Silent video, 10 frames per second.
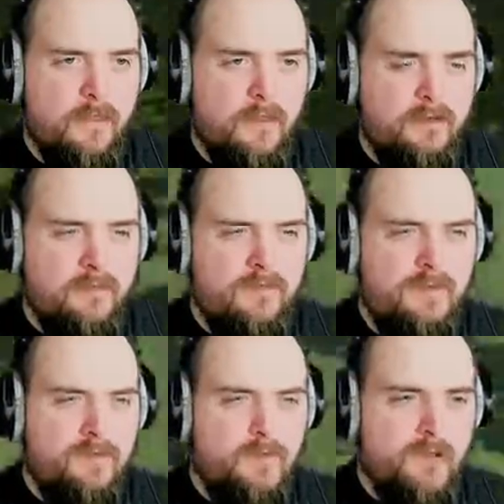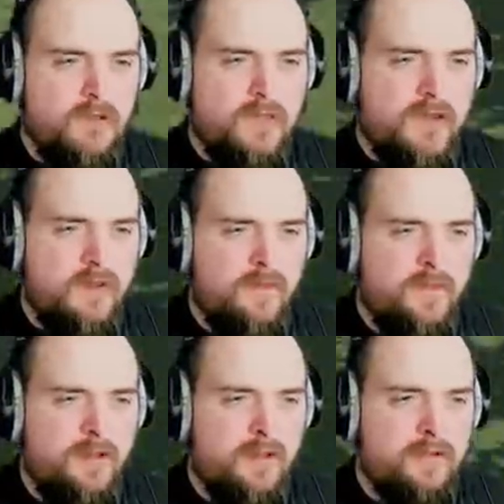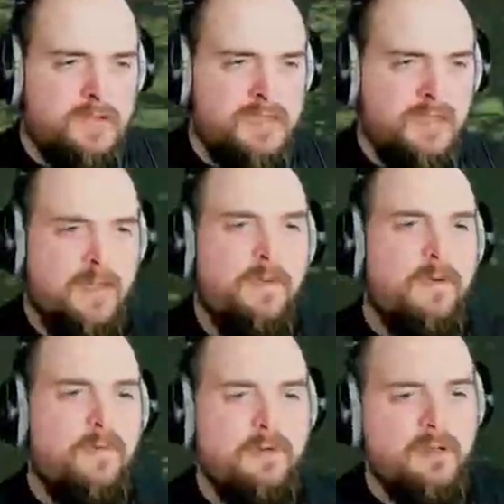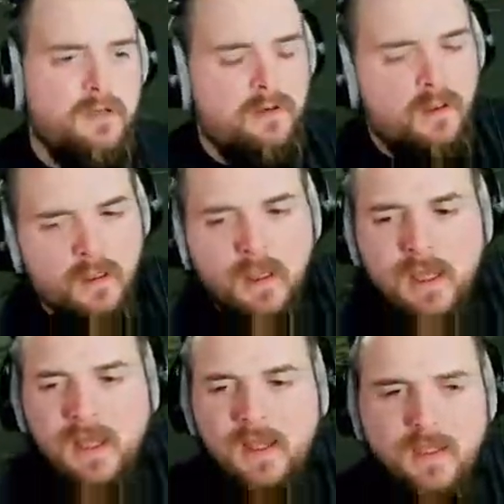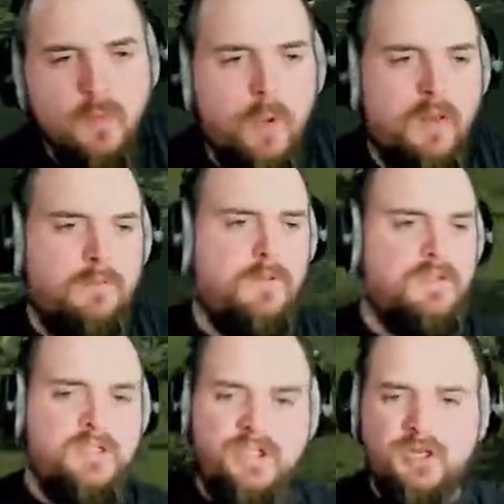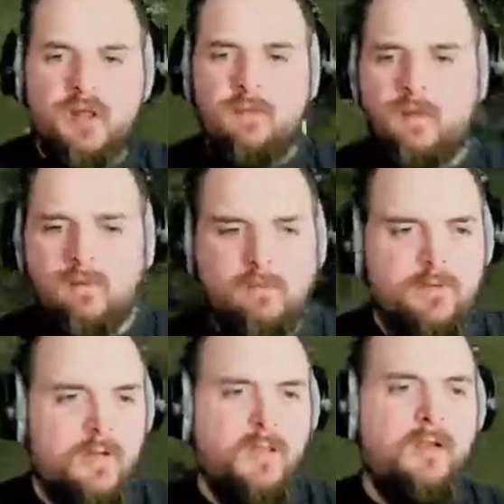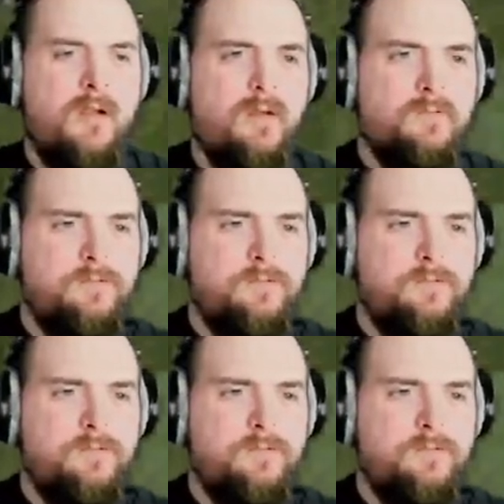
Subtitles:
I don't think we're going to get it on that lower tier, but we're in A1 position up there. We really are.